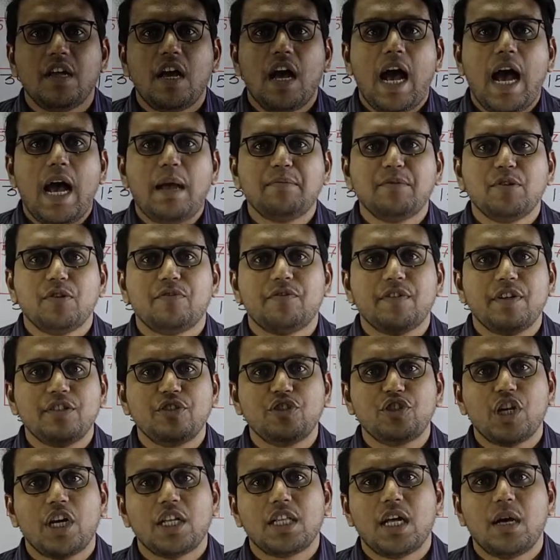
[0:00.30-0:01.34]
I'm your friend
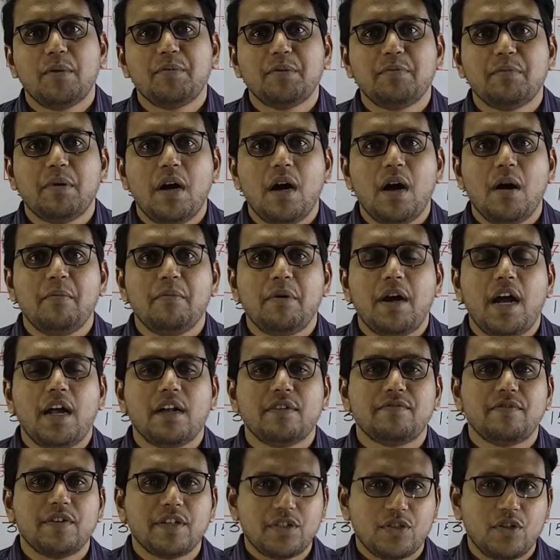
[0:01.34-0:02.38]
Shadab Imam,
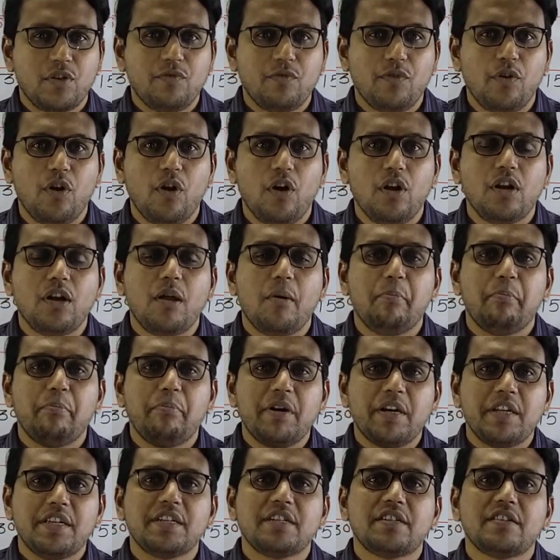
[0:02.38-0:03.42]
and first of all,
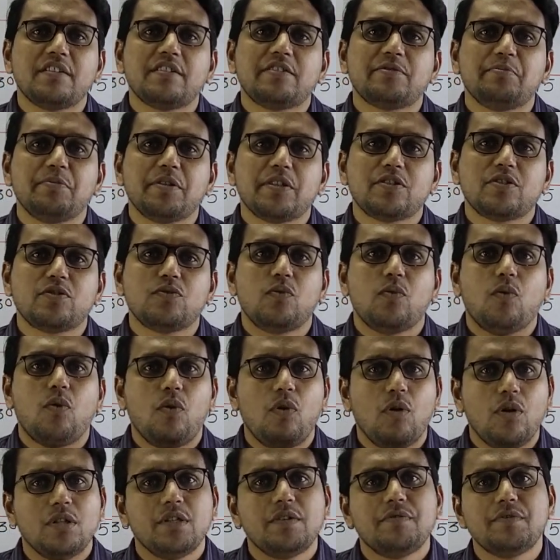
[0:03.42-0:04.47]
Merry Christmas to
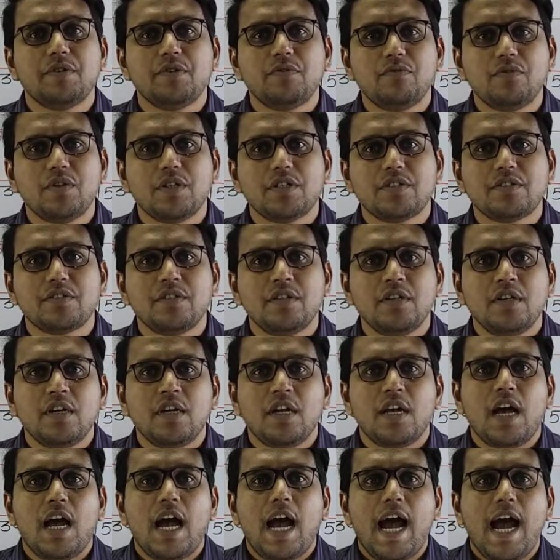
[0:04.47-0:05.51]
all the viewers.
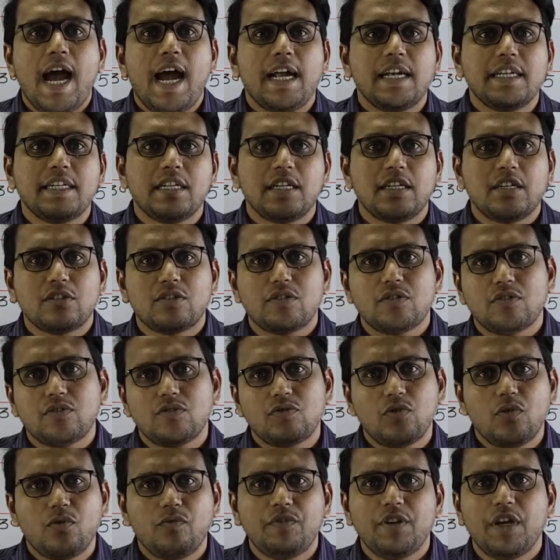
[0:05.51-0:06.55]
And
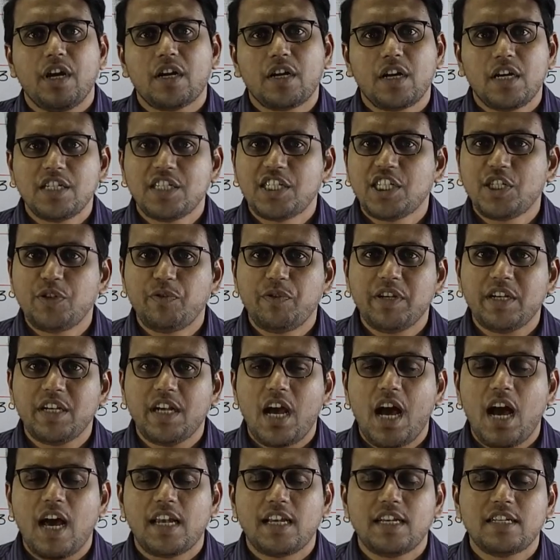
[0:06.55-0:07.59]
so we are continuing
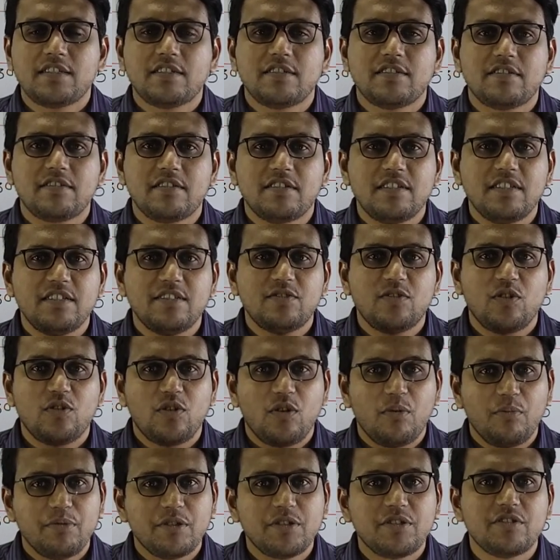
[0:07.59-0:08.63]
our lecture series on
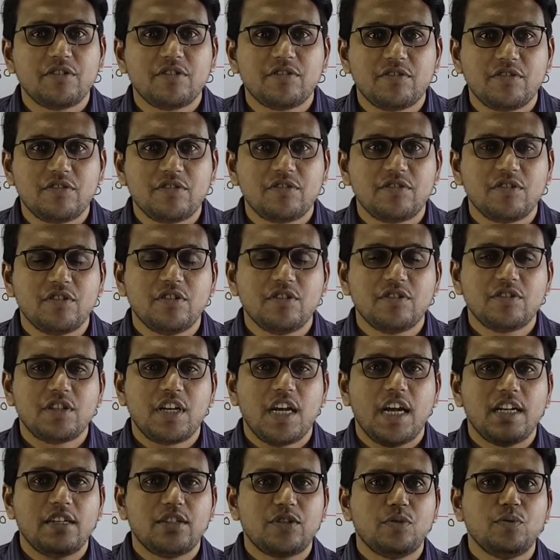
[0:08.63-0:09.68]
operations research,
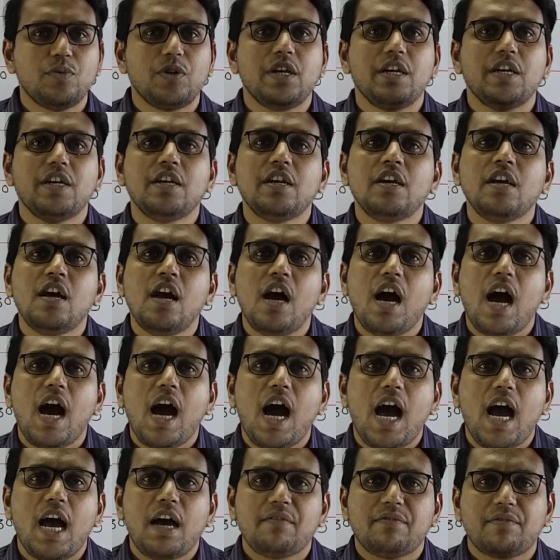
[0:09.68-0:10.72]
and today
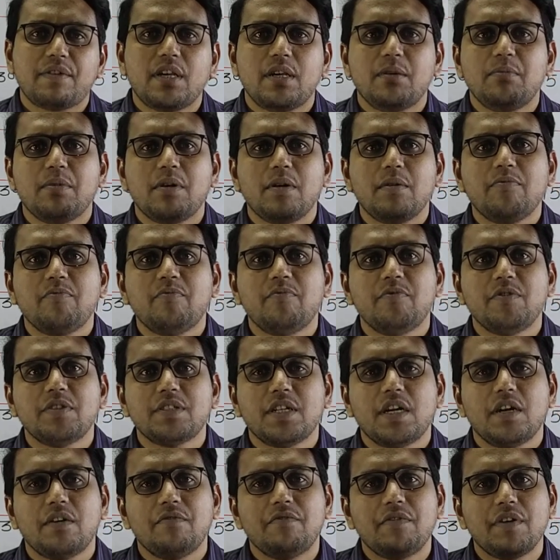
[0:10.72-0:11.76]
I have came up with
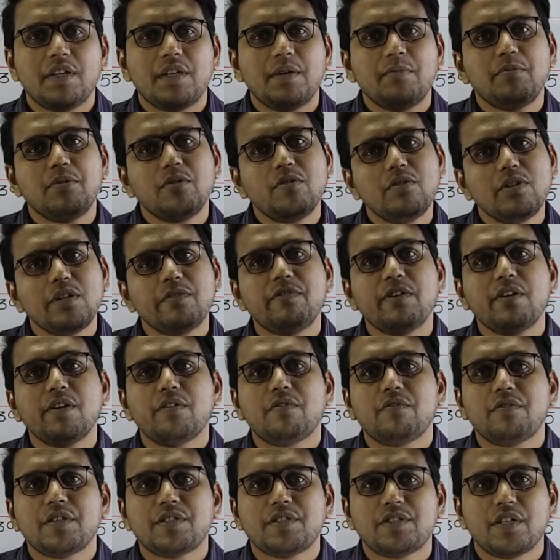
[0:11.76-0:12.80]
a very beautiful
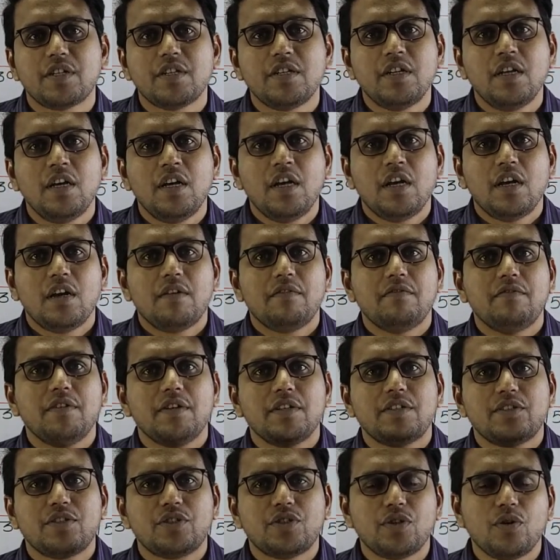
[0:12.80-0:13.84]
question
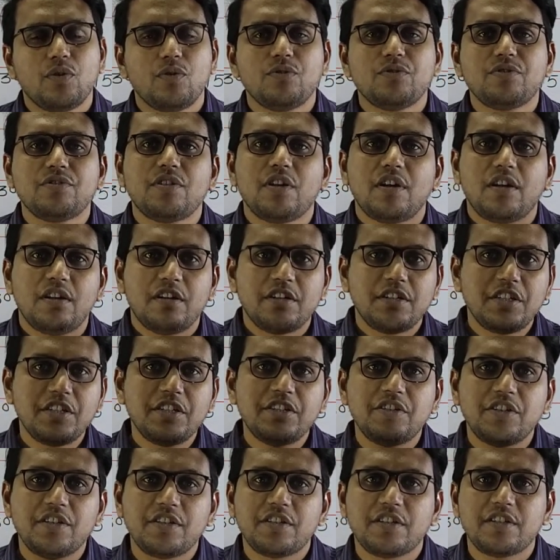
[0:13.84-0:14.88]
which shows
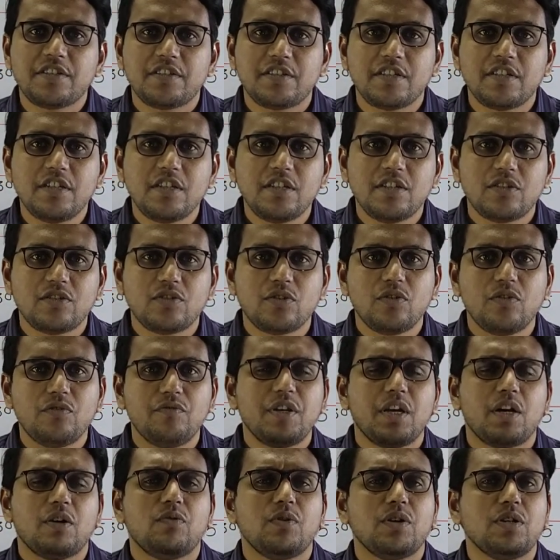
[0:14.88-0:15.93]
degeneracy. So
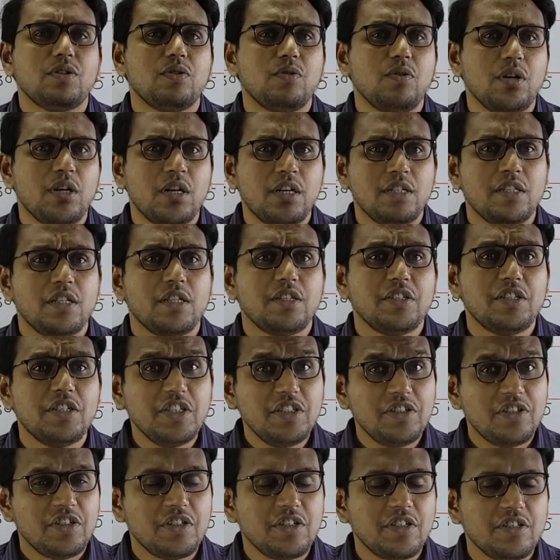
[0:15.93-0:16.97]
we are going to learn
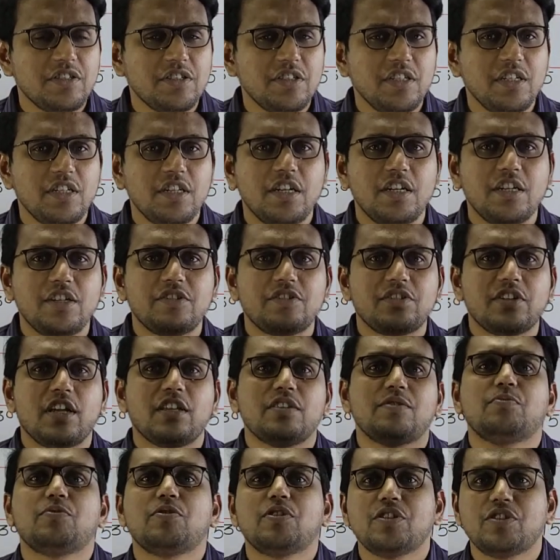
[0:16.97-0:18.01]
degeneracy in
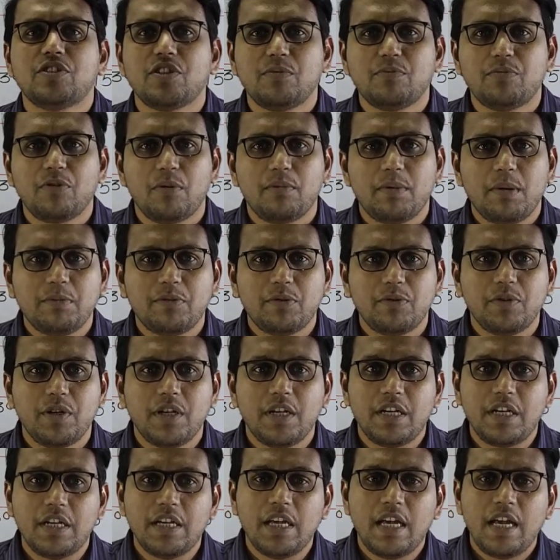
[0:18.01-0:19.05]
transportation problem
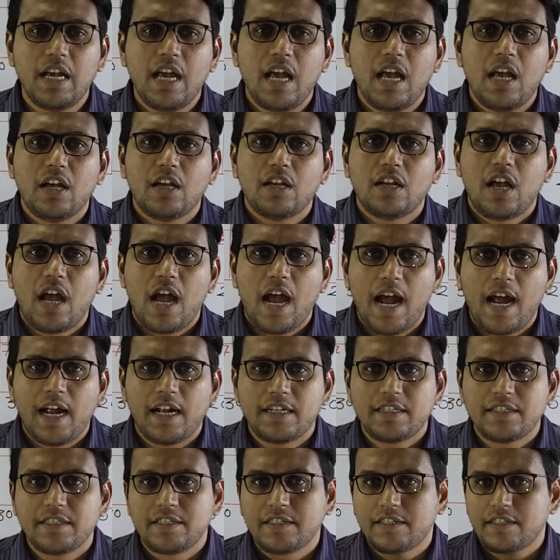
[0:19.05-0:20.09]
today,
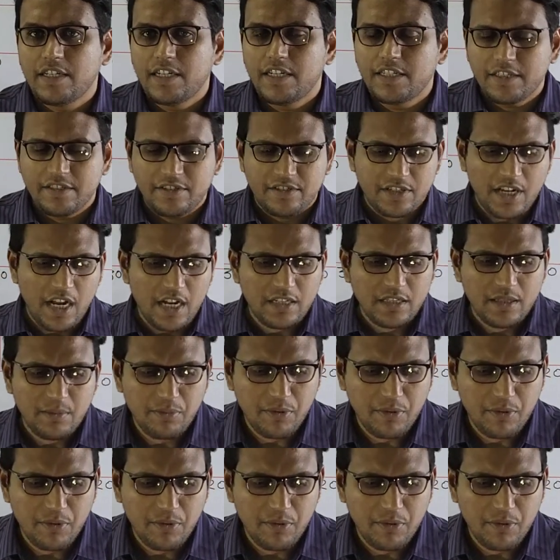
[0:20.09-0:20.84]
and let us start the